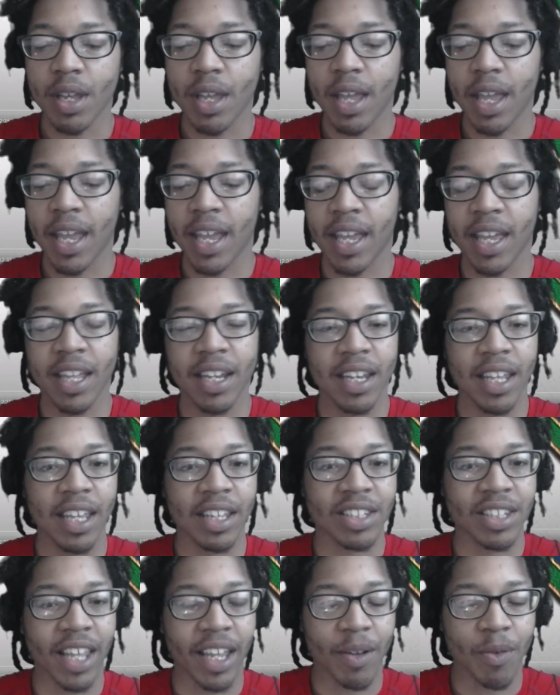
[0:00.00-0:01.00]
And
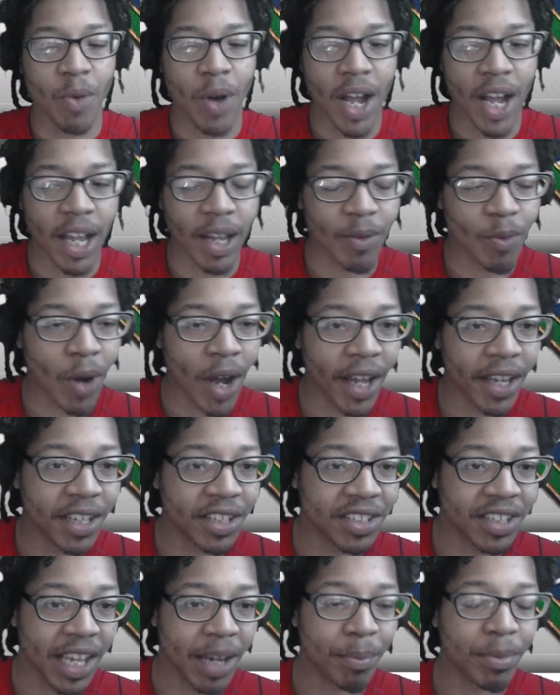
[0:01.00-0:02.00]
it's like, why
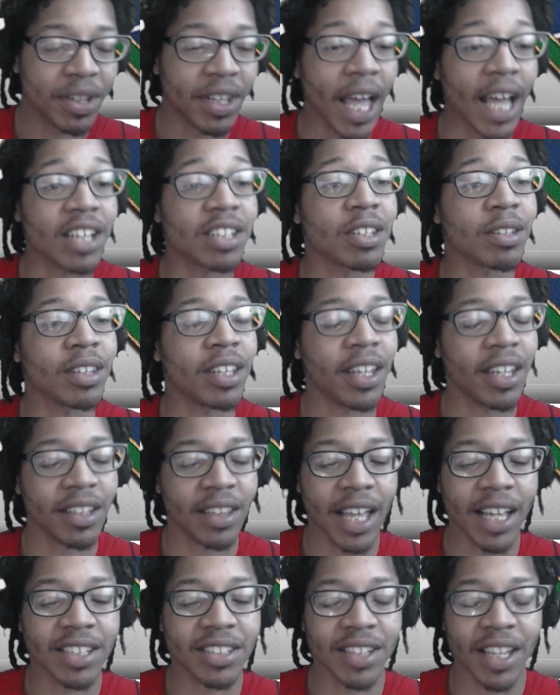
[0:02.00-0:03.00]
is that? But that's the thing.
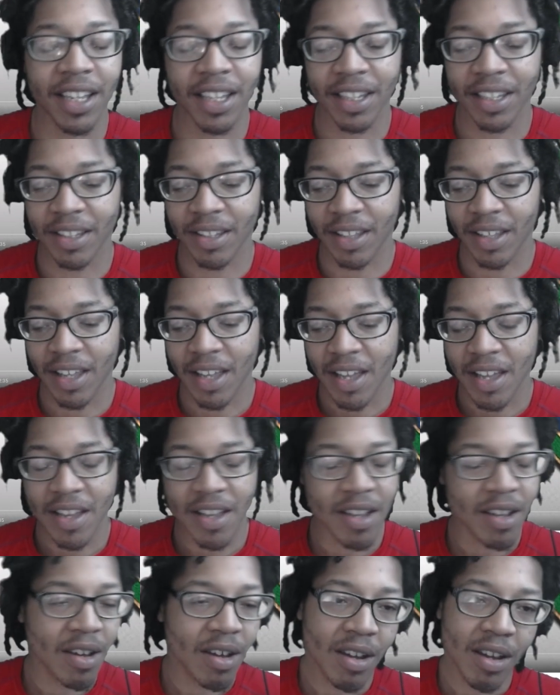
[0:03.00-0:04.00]
That's not,
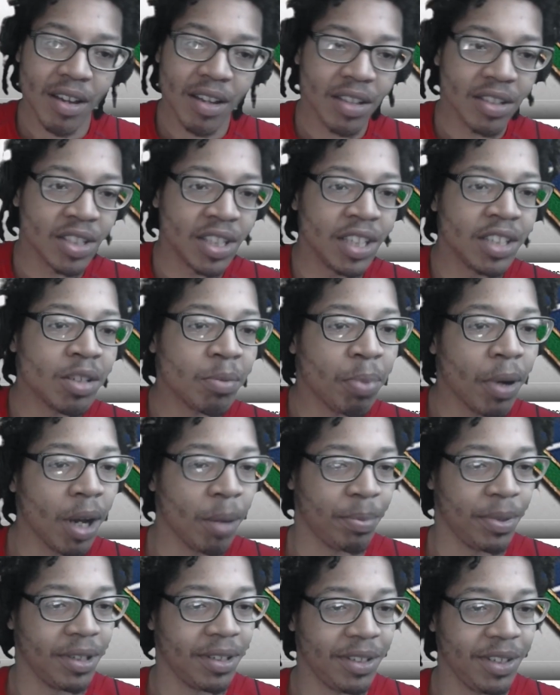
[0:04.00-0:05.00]
she's a
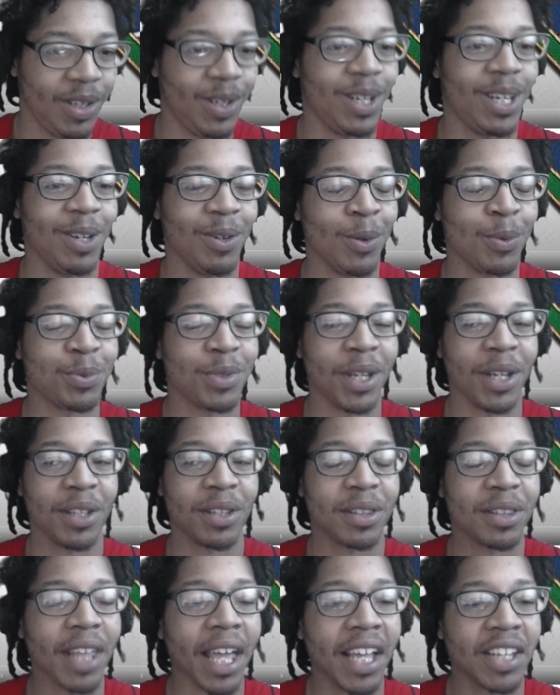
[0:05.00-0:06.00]
puppet. You get what I'm
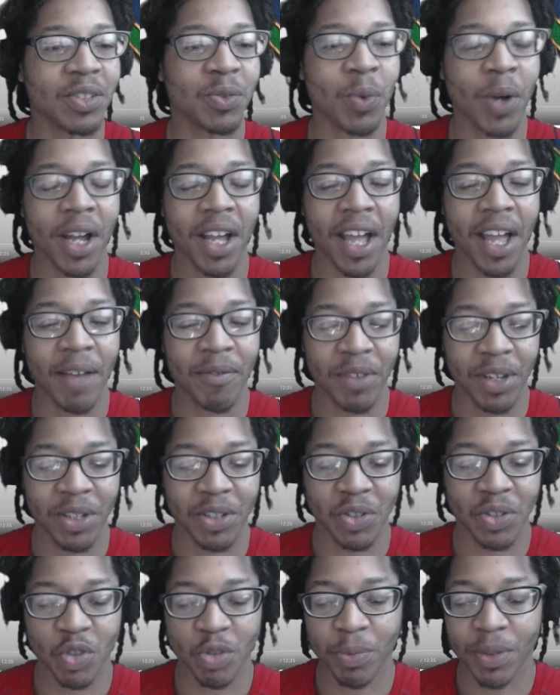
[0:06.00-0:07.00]
saying? That's why I have
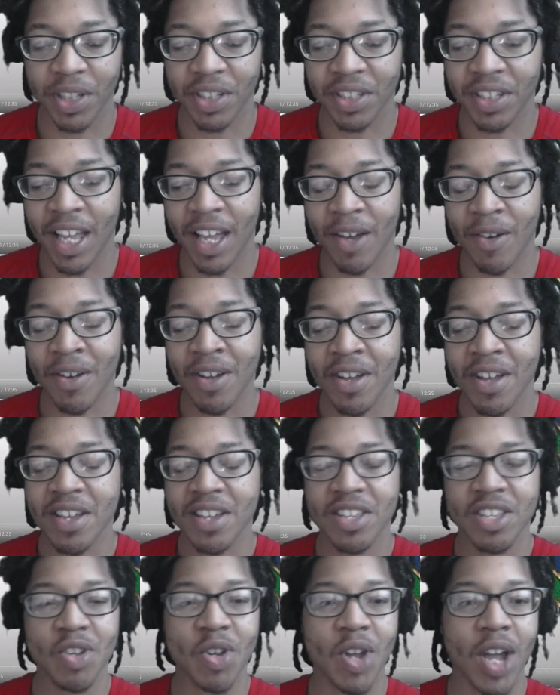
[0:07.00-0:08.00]
issues, because now
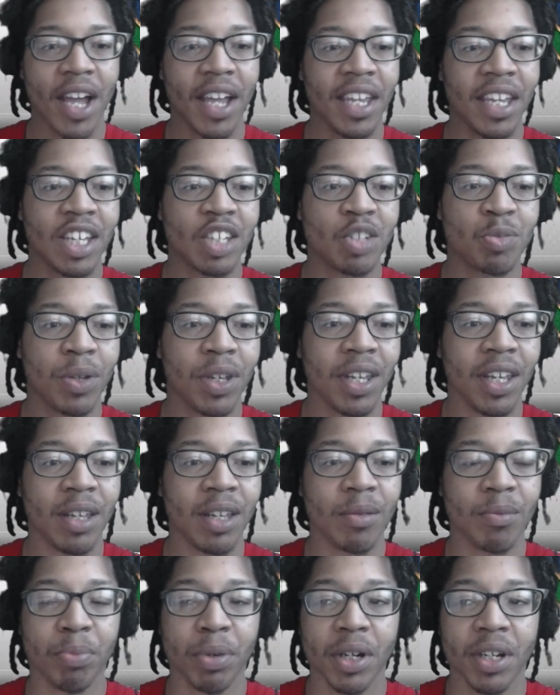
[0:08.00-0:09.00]
you got
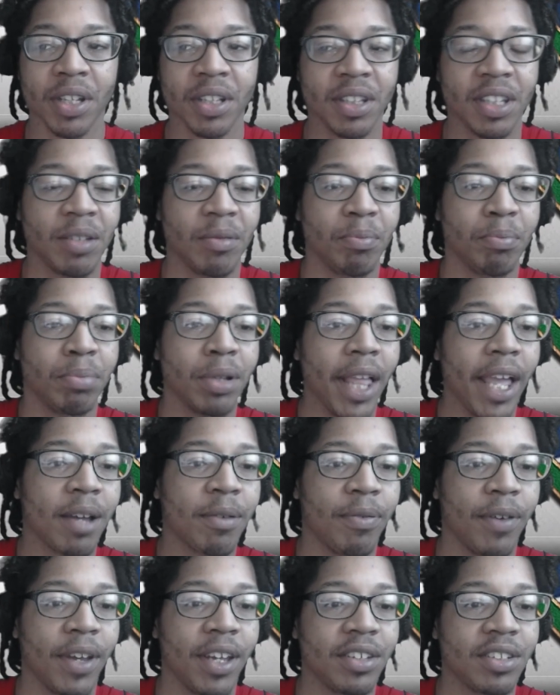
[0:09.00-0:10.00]
ESPN putting the black
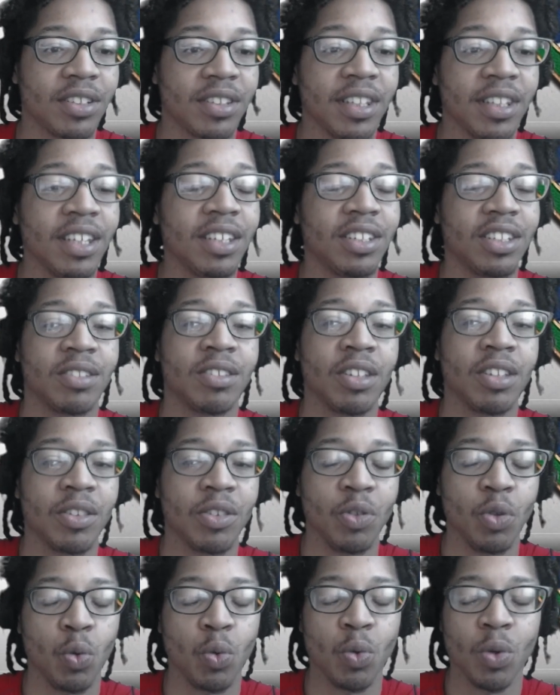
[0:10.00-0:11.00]
faces. This is
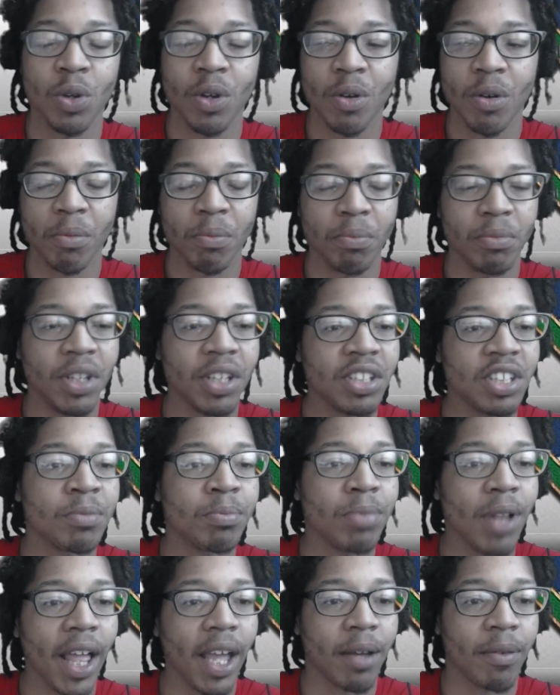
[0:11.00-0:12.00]

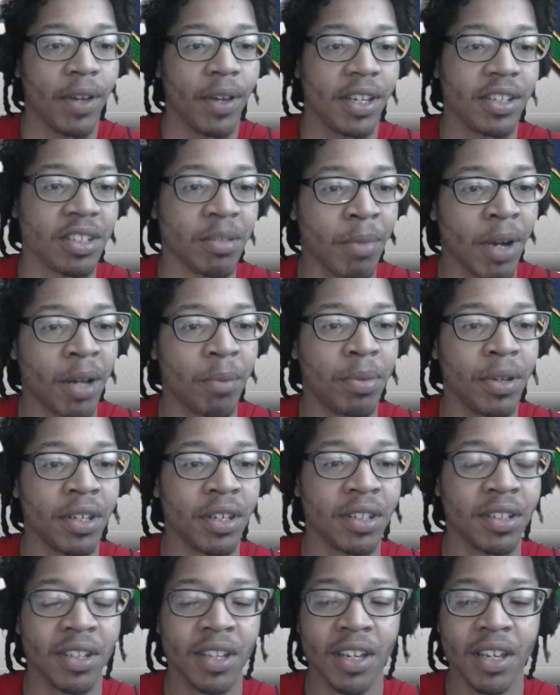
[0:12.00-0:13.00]
blackface, in my
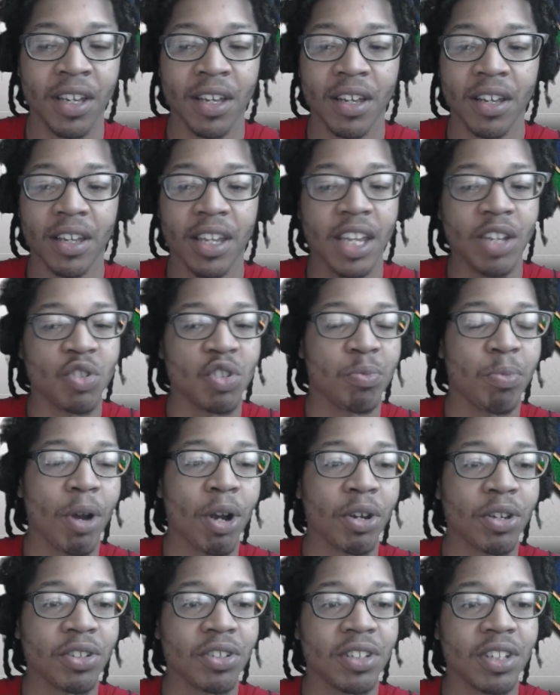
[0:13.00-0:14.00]
opinion. Kendrick
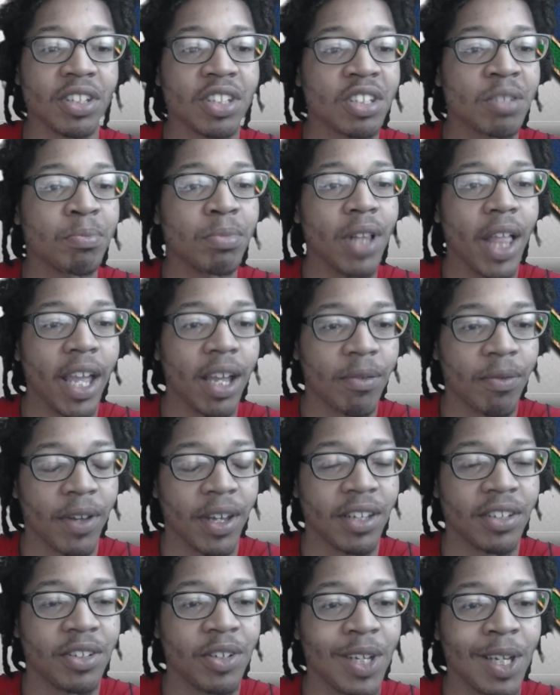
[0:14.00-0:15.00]
Perkins, this is
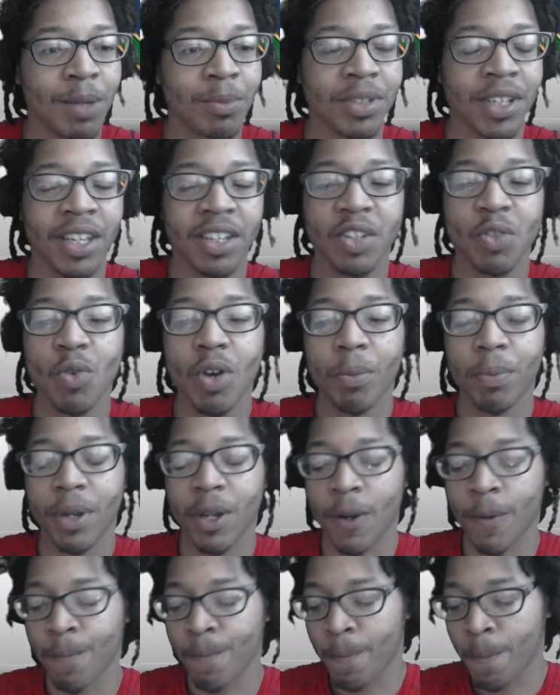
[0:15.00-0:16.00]
blackface. You get what I'm saying? You up
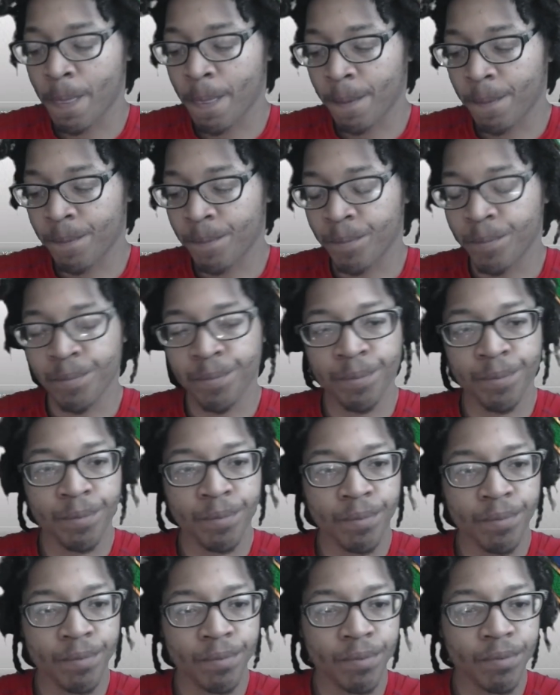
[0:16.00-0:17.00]
here
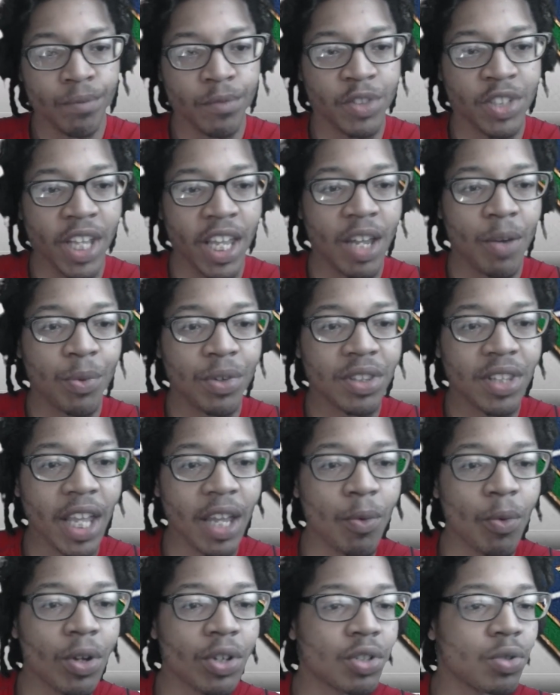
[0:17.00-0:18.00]
saying what they
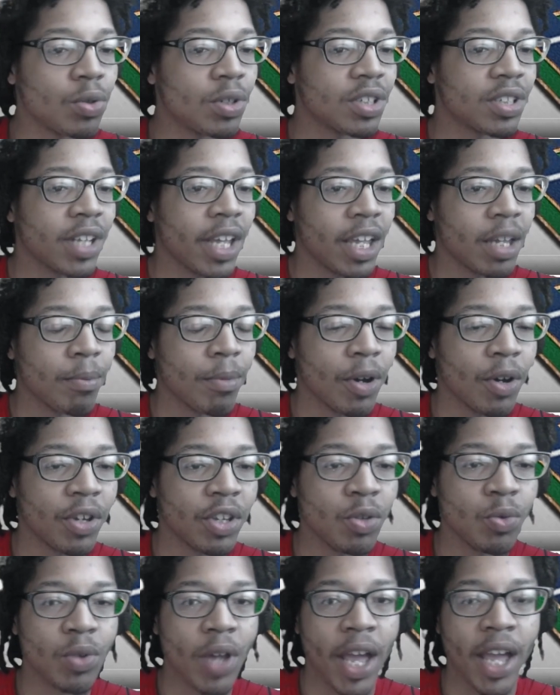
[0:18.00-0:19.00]
want you to say, bro. And
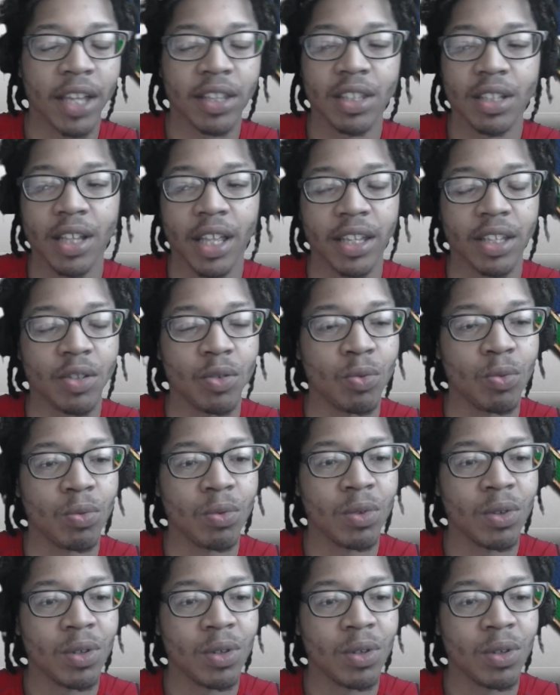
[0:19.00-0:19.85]
you acting like you,